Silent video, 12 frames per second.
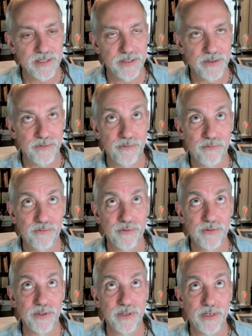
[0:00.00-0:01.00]
the
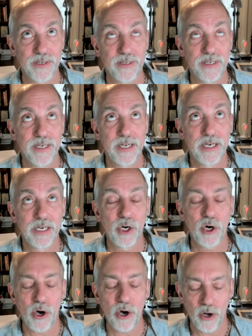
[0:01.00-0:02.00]
the
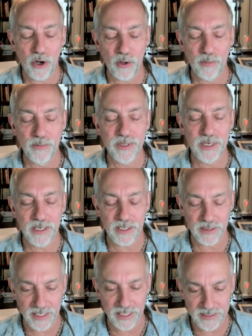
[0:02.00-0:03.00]
calm,
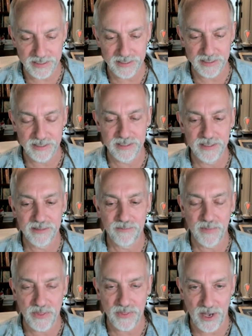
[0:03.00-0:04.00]
collected,
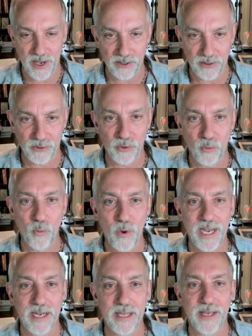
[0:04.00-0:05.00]
methodical
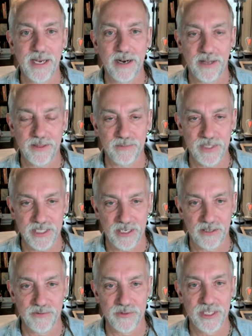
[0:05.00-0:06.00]
way they got
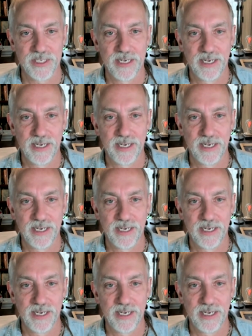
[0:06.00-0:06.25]
themselves